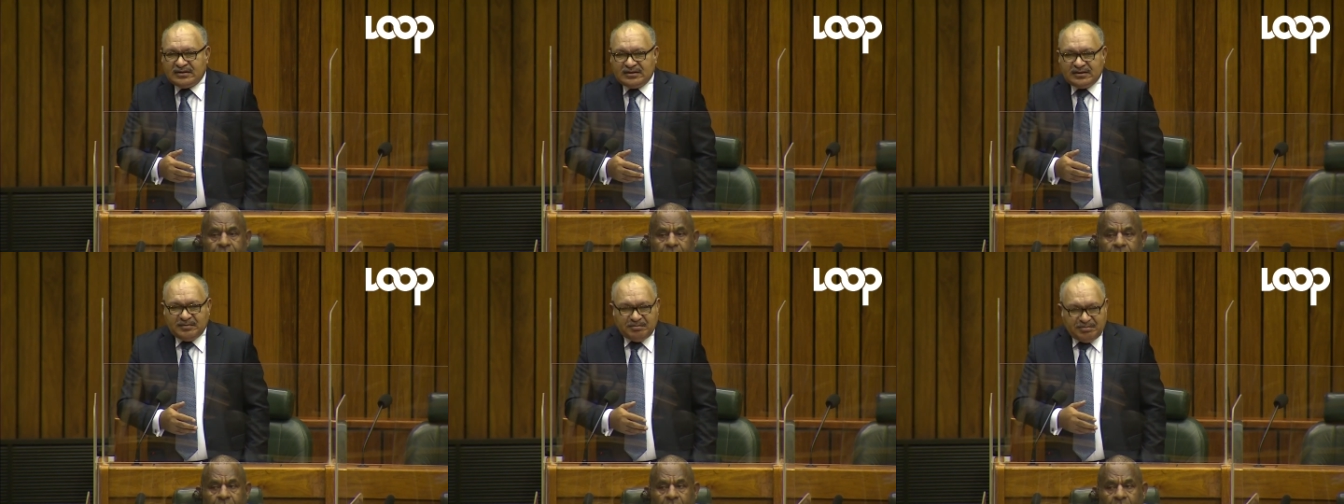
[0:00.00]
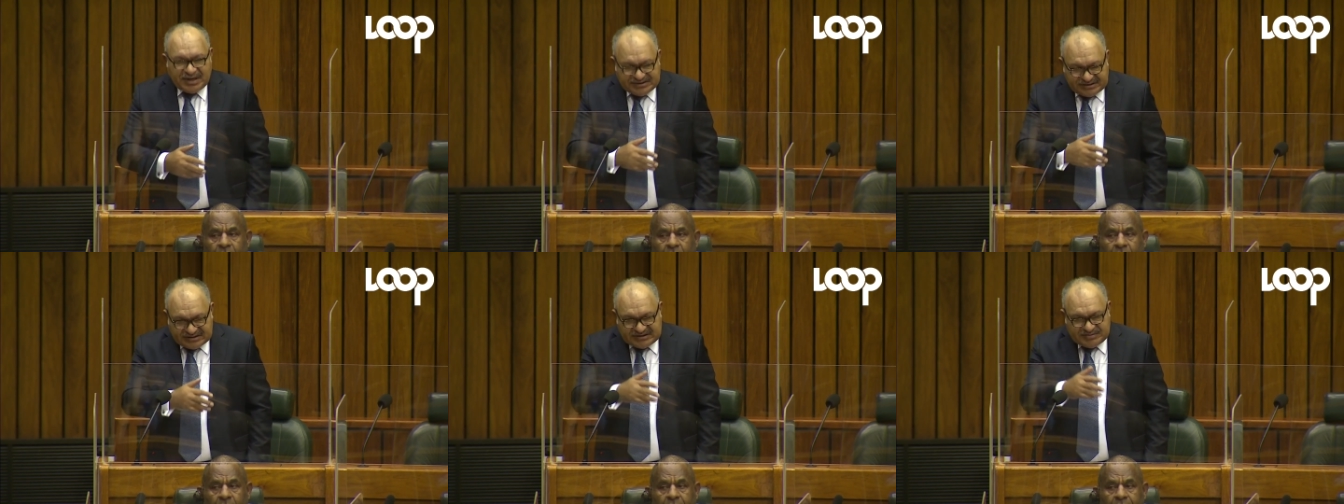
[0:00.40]

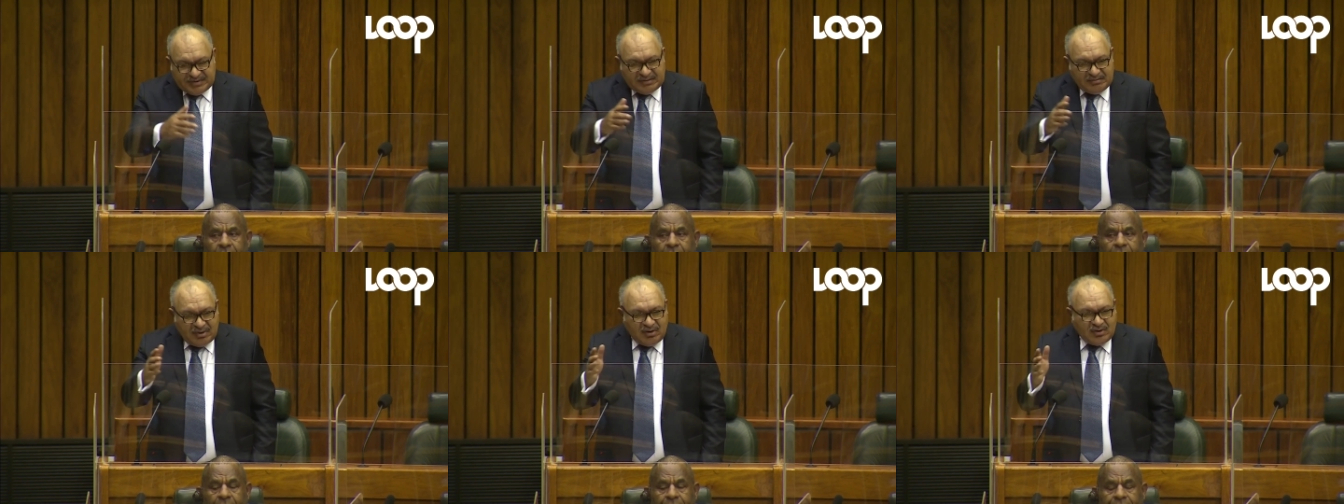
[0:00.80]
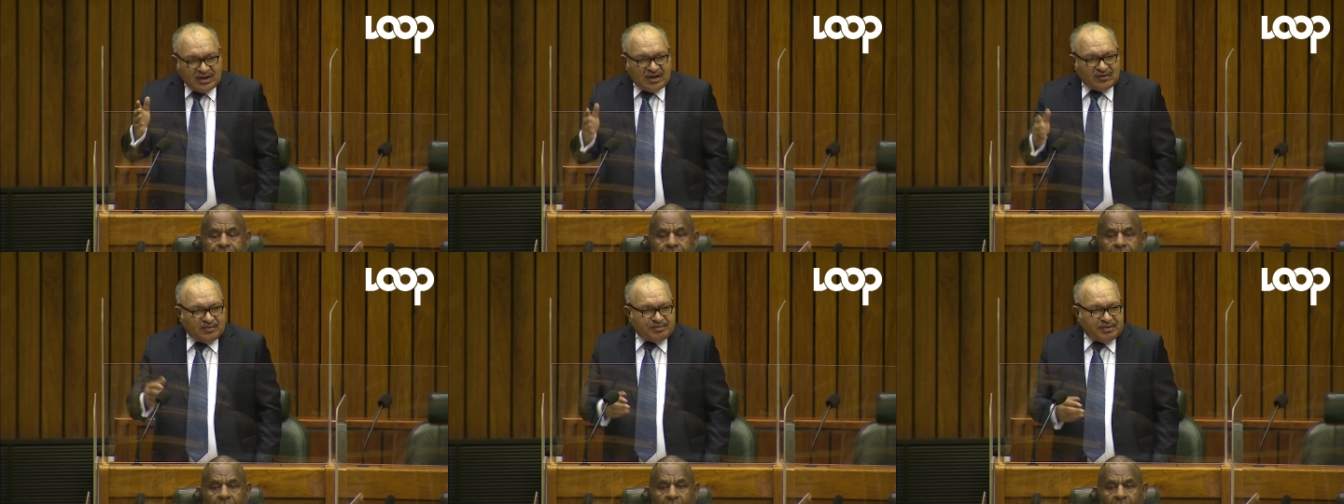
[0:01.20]
Budget's been blown
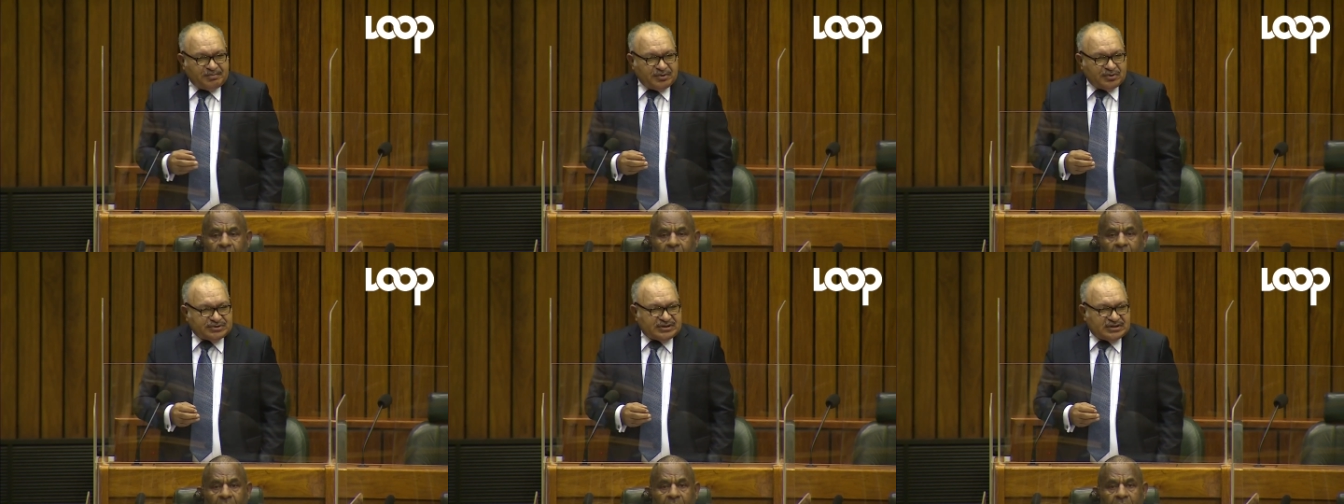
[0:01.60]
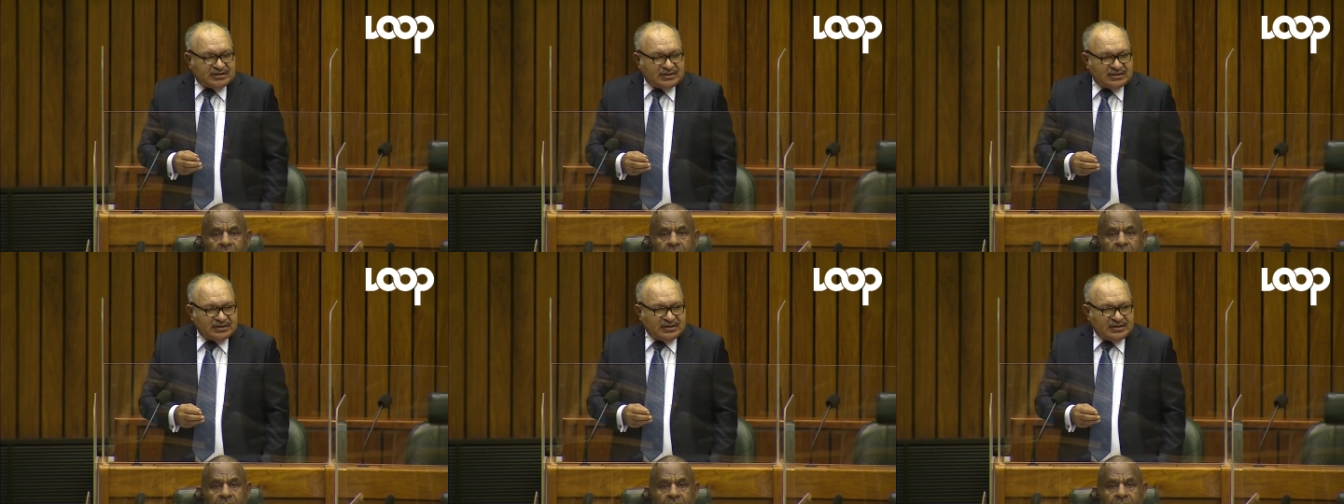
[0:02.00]
out of proportion.
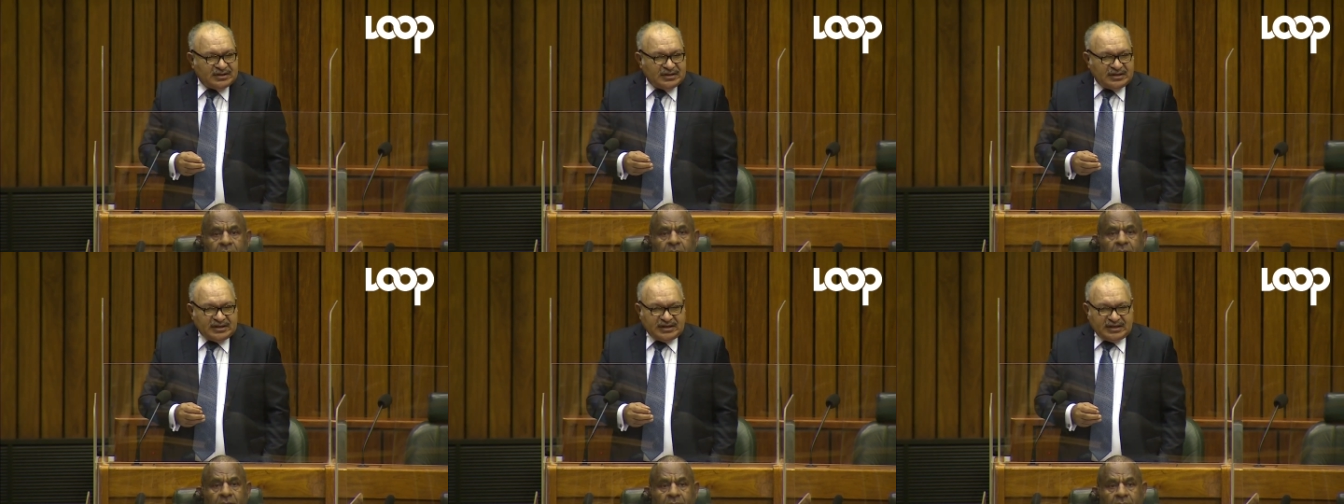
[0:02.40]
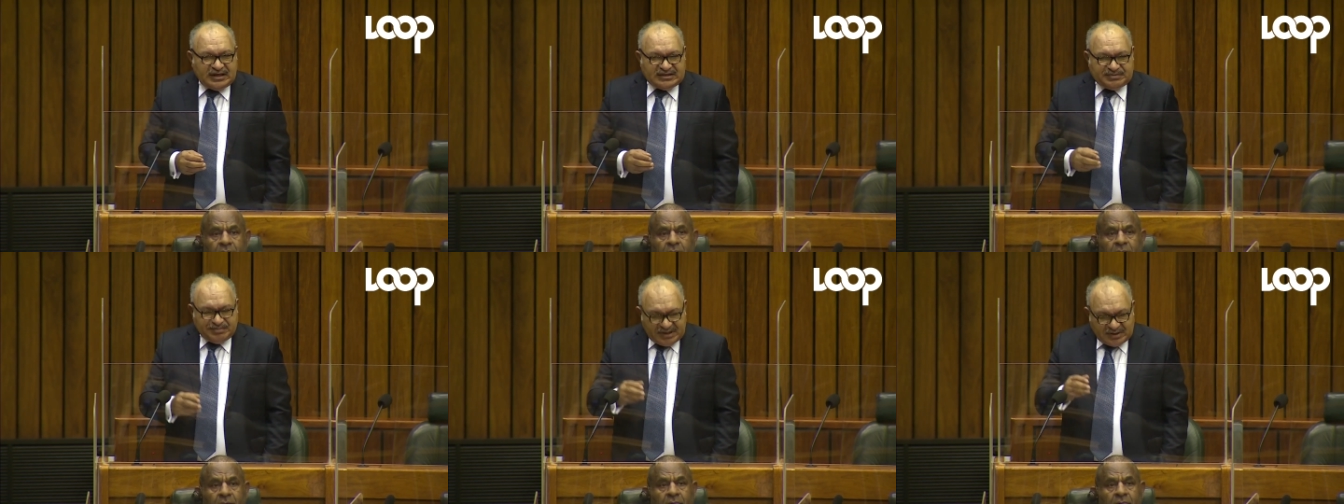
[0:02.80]

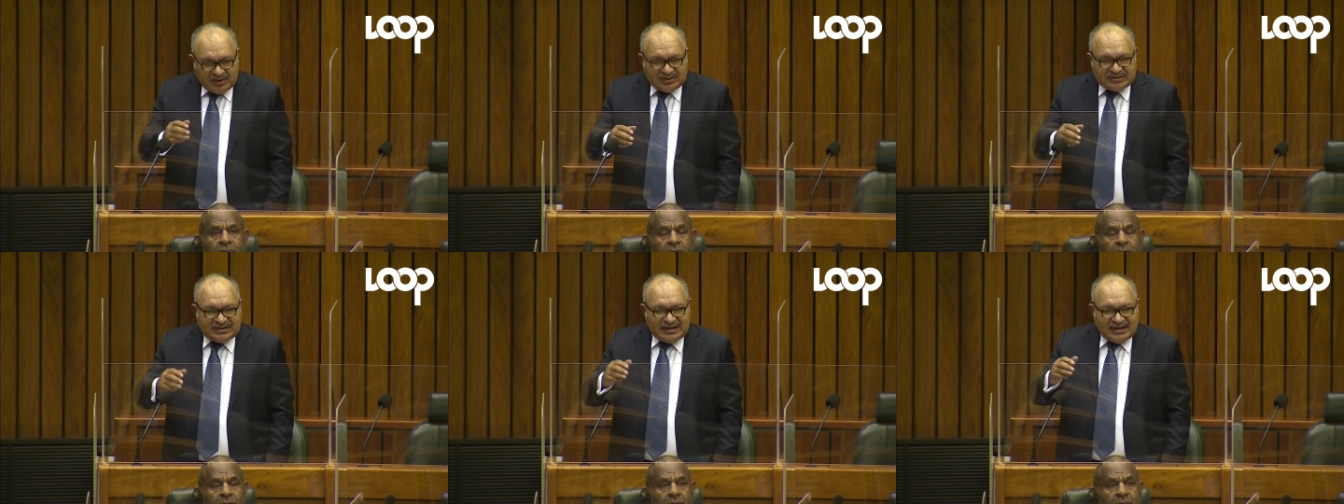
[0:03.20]
It's because there